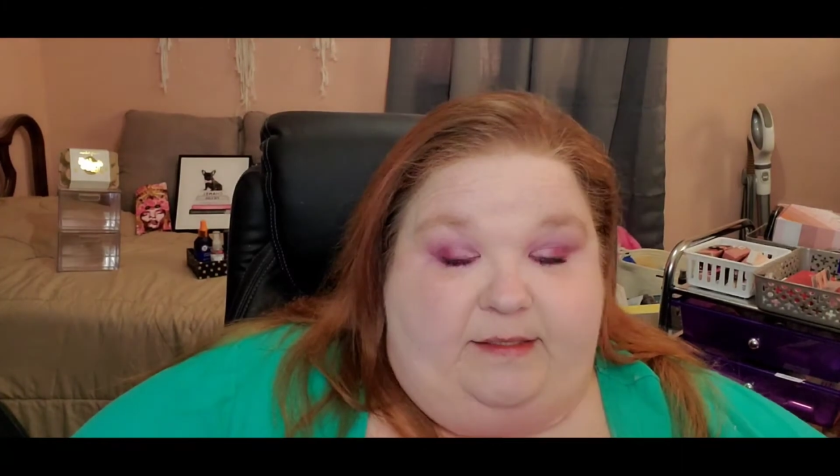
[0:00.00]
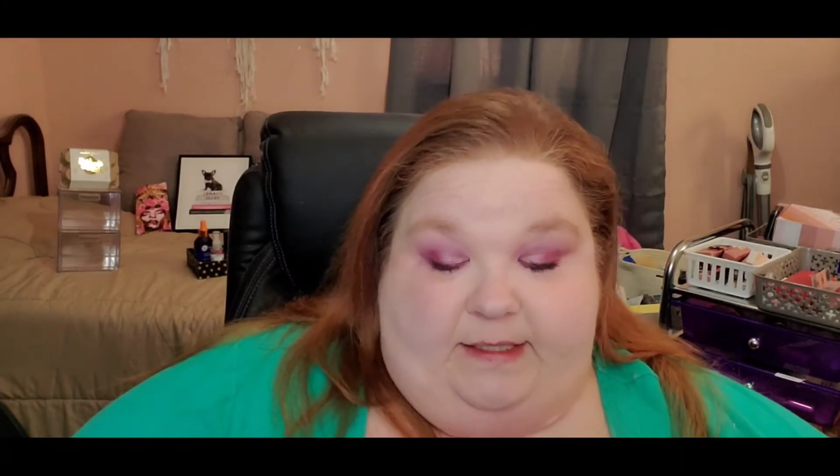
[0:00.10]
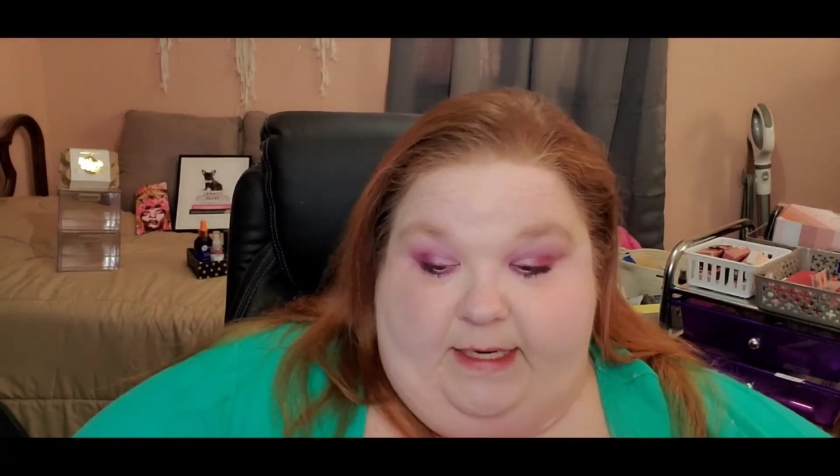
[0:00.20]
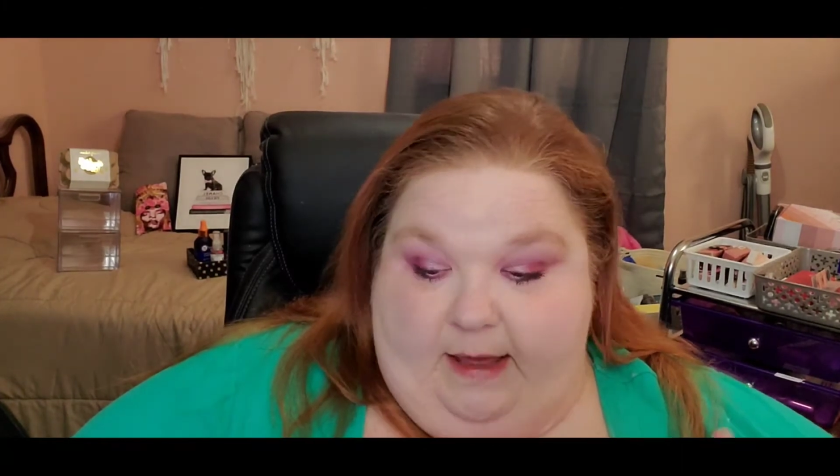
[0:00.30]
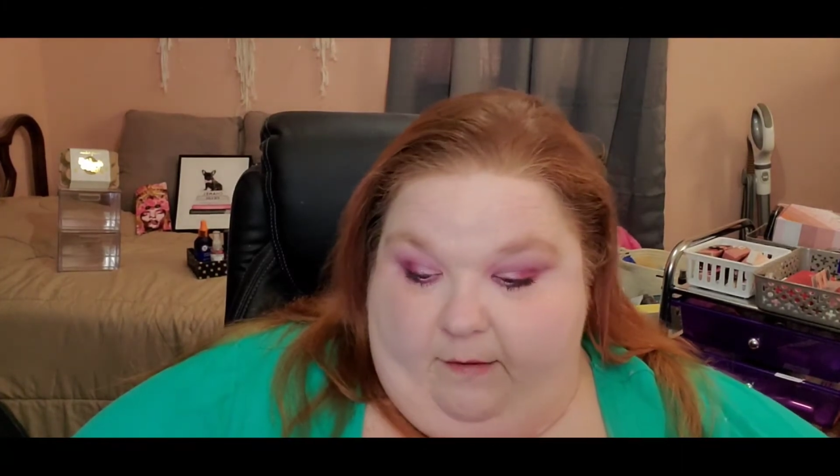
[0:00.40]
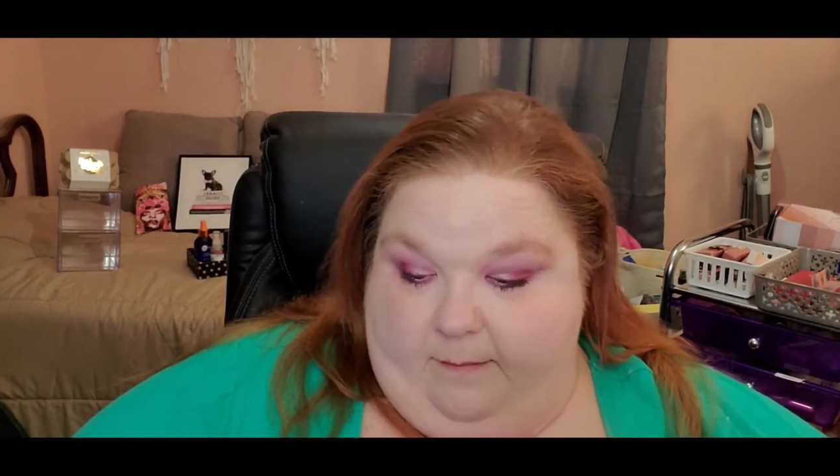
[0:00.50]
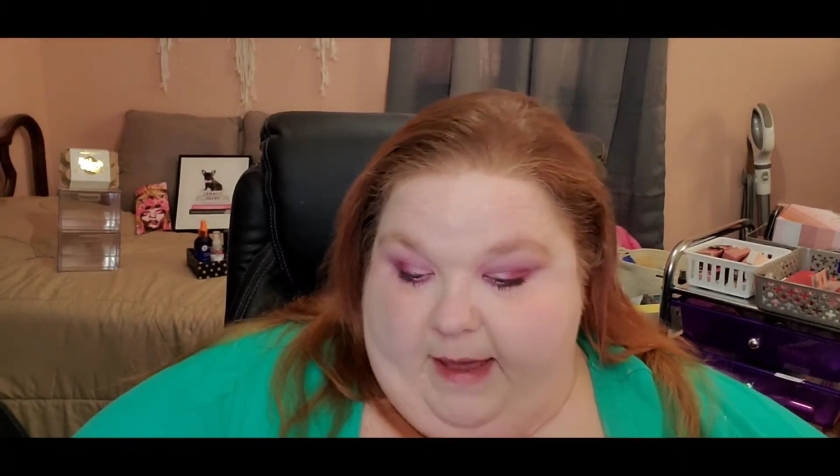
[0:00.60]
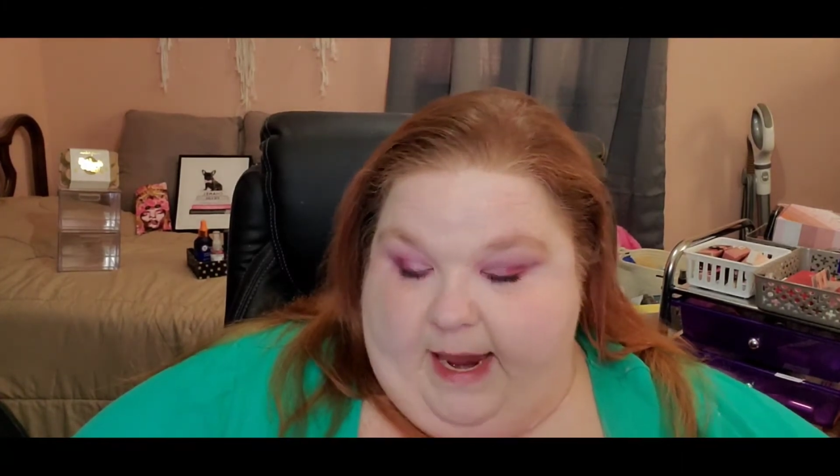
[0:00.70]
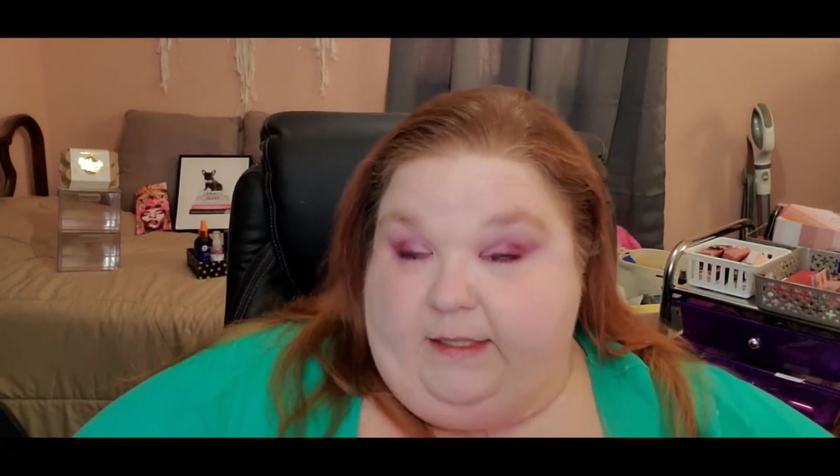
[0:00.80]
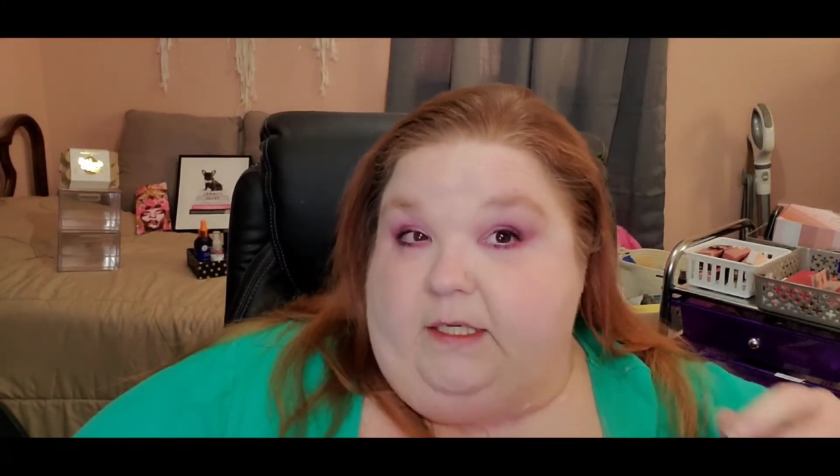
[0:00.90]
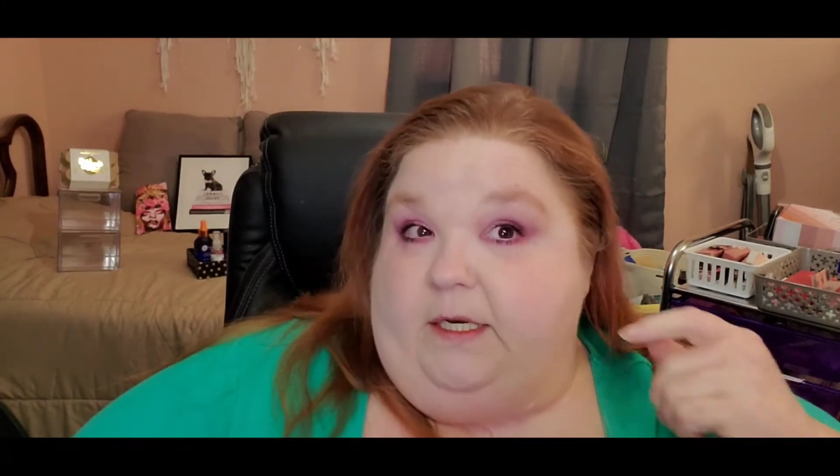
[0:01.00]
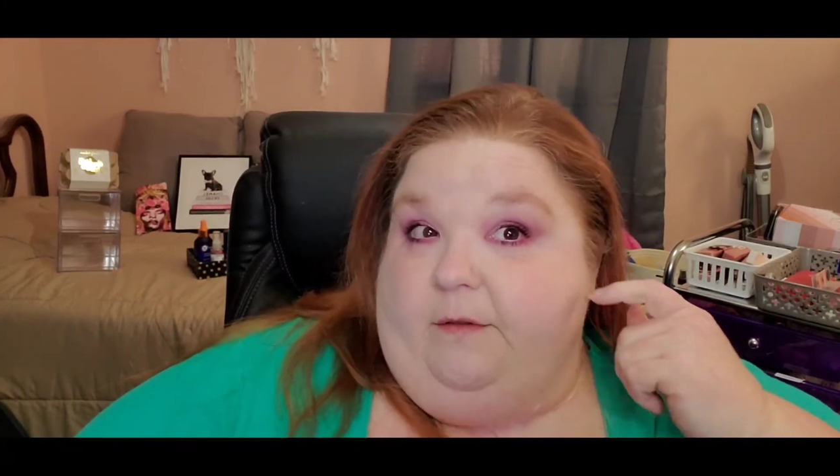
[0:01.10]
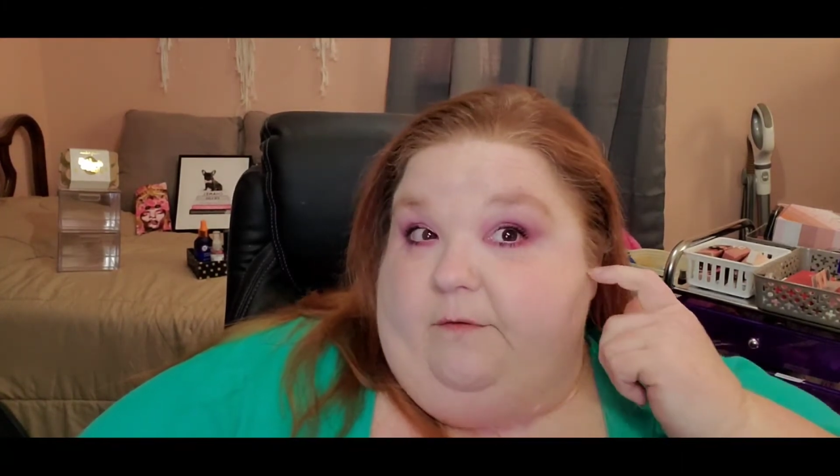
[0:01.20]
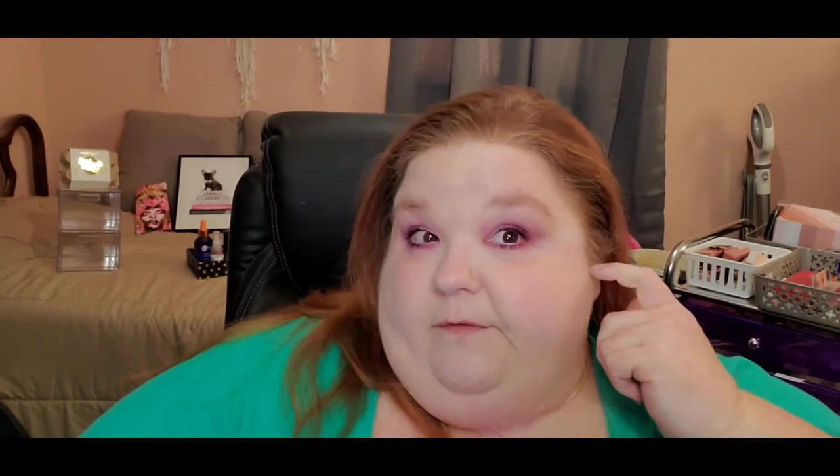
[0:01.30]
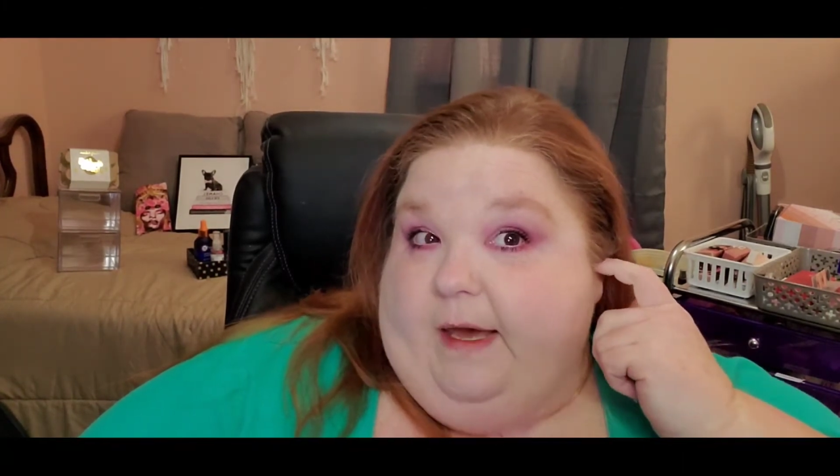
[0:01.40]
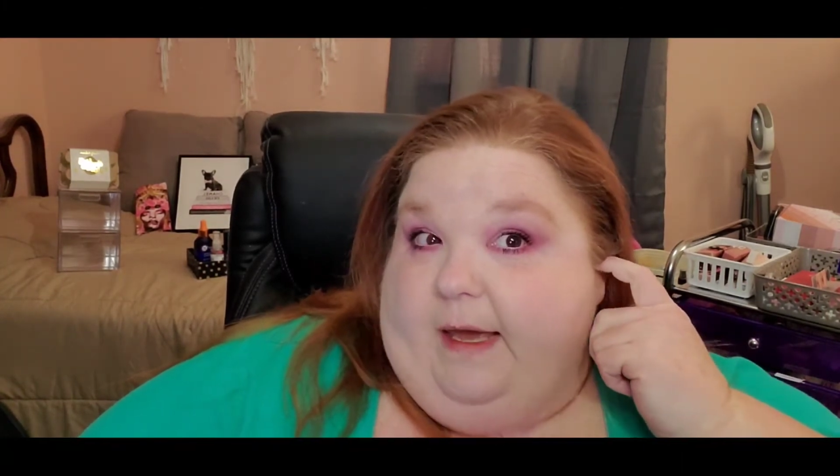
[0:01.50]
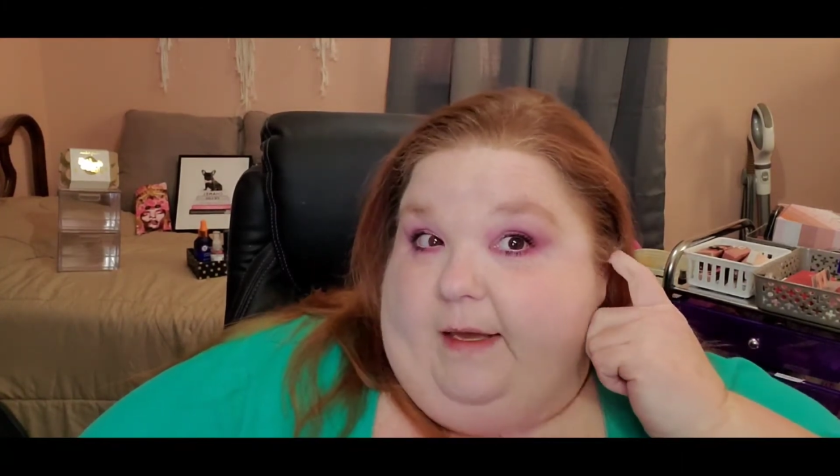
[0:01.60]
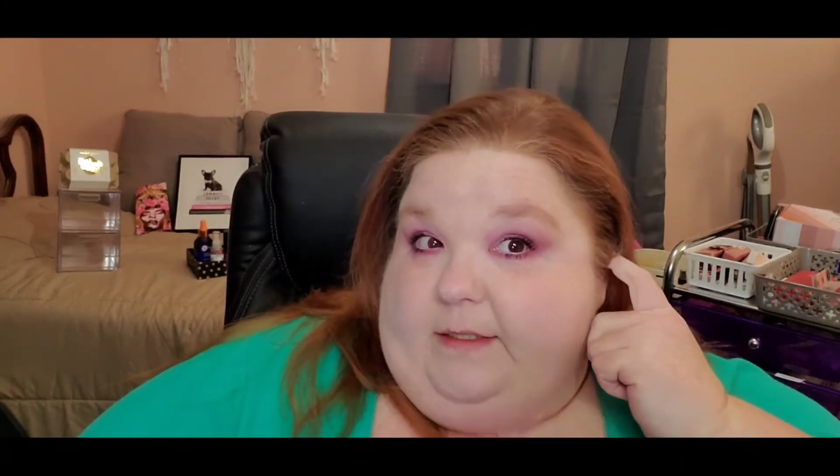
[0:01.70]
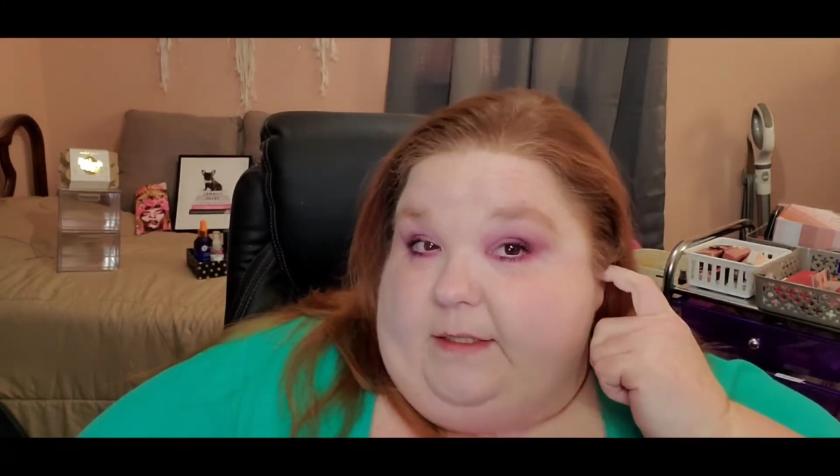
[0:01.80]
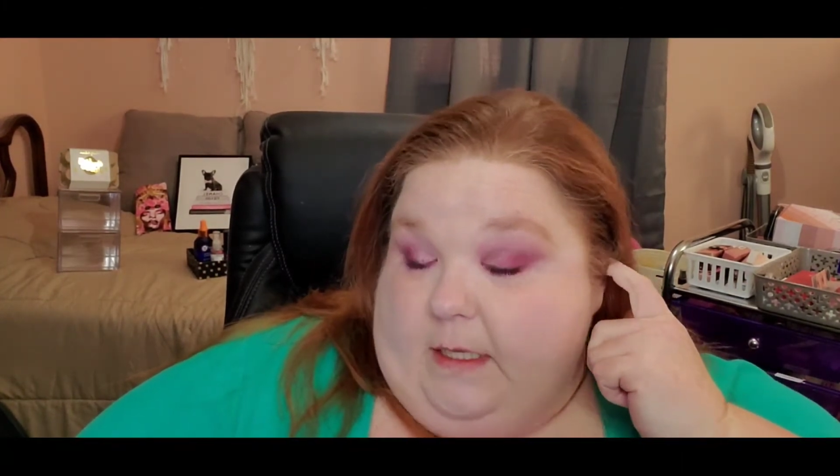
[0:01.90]
and now I'm back to do the
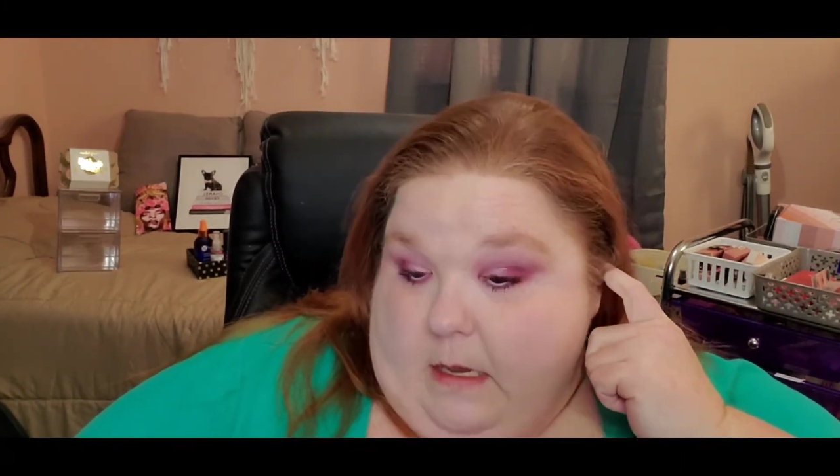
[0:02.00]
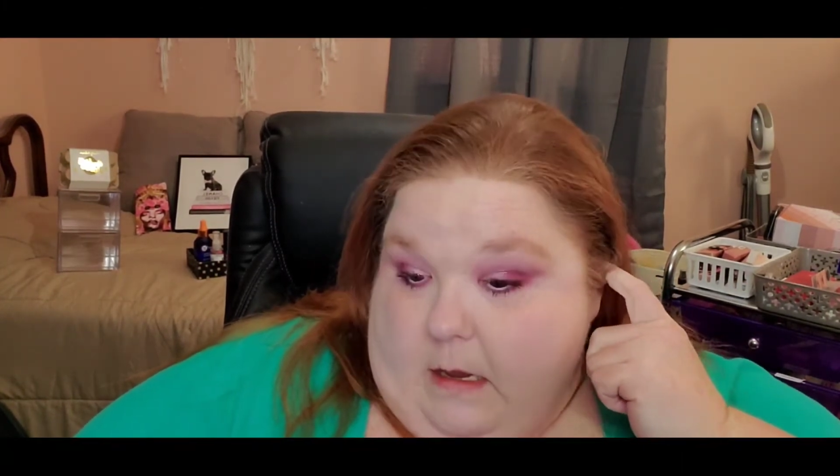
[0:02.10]
face